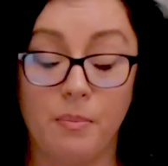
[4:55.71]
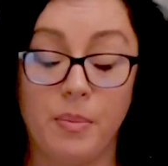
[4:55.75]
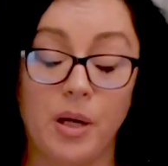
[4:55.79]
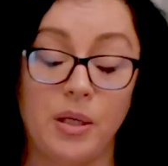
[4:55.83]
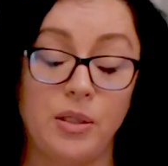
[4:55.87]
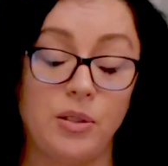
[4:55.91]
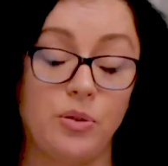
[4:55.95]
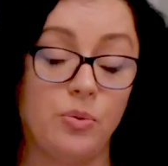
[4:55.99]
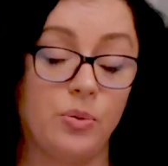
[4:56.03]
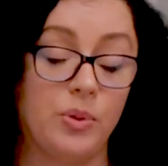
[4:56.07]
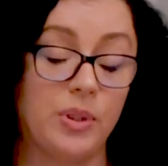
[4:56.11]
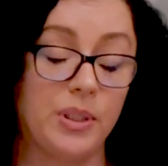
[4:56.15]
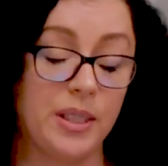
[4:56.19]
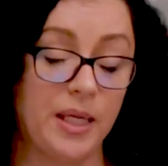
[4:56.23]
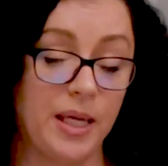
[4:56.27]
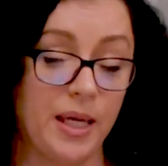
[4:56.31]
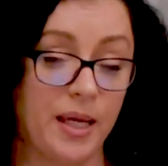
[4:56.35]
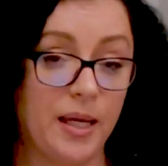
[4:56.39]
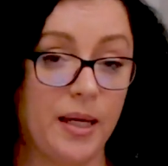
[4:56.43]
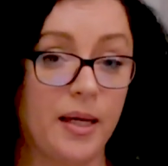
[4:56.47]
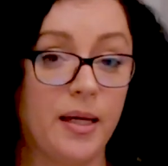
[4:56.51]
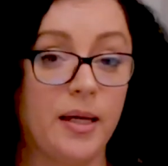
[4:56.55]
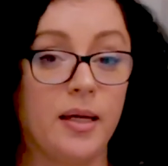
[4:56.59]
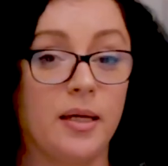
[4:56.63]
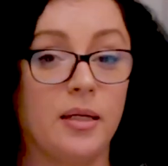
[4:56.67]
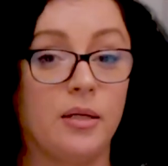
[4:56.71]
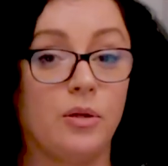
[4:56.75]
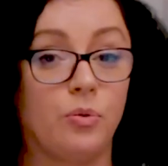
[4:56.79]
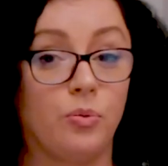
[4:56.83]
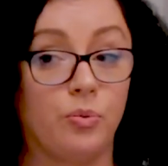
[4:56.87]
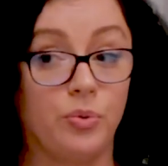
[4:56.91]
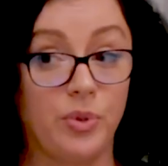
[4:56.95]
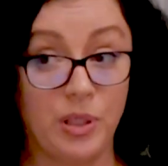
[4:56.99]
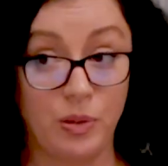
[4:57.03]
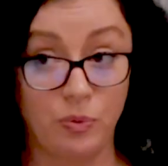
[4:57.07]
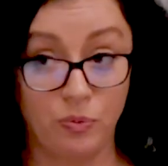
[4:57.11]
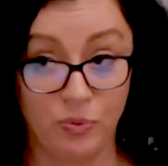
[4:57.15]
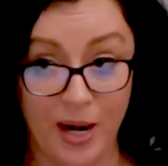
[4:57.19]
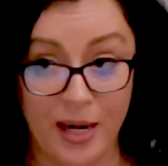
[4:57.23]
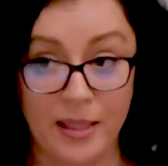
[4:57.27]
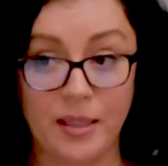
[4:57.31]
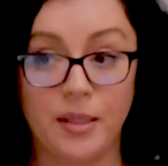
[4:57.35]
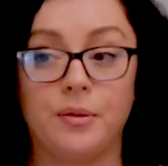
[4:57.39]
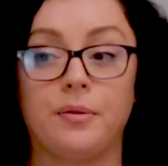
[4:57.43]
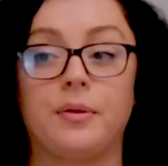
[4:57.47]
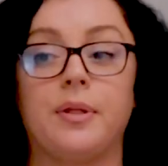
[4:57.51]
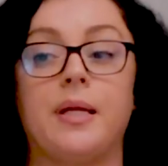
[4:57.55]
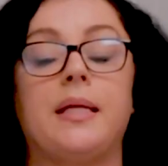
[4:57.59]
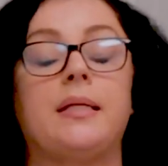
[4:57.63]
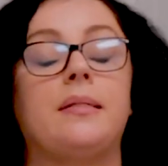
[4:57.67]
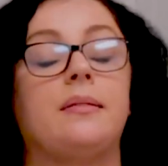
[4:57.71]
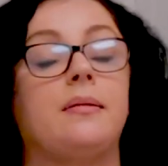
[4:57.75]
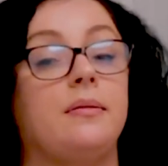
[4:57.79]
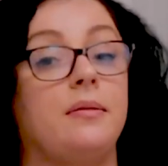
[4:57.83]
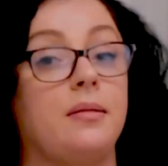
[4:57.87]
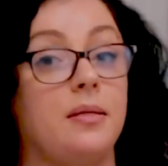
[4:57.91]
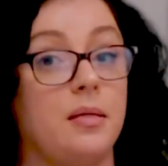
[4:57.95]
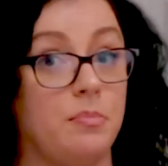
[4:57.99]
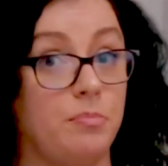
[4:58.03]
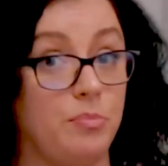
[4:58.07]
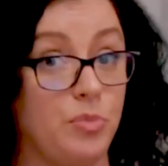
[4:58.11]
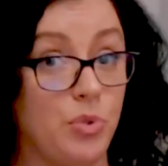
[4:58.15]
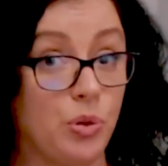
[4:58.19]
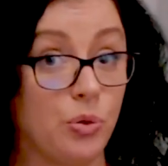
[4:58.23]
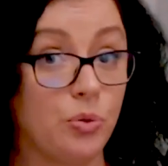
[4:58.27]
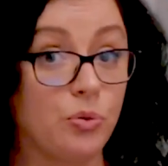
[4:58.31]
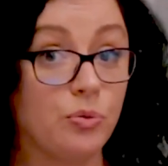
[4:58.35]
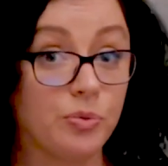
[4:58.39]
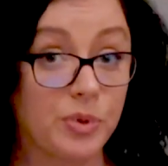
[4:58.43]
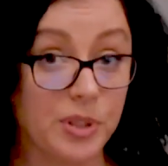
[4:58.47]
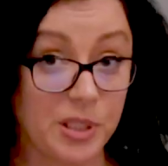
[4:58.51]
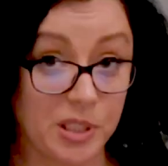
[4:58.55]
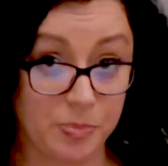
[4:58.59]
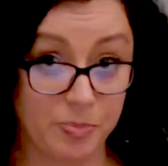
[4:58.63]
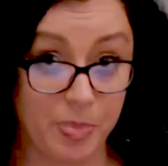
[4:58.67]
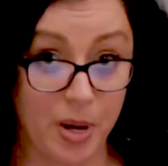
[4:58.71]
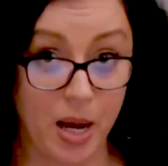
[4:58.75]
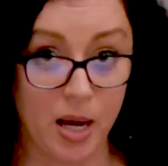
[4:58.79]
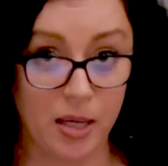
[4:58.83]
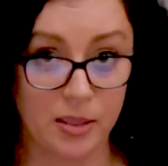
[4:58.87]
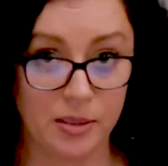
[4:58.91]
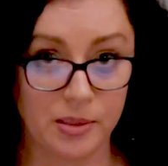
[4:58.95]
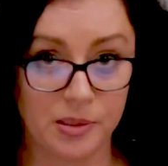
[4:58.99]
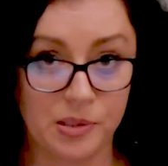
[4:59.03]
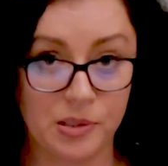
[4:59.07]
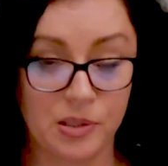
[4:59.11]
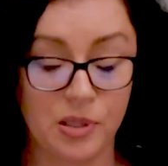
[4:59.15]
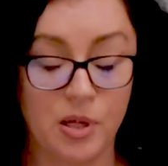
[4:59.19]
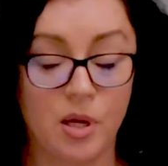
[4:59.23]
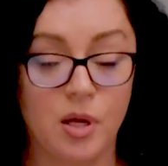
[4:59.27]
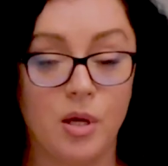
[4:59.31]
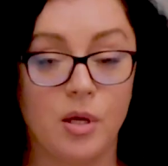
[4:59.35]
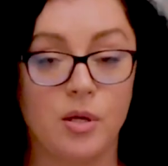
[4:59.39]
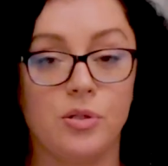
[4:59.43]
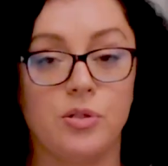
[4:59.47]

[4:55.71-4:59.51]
but you can re regulate the immune response.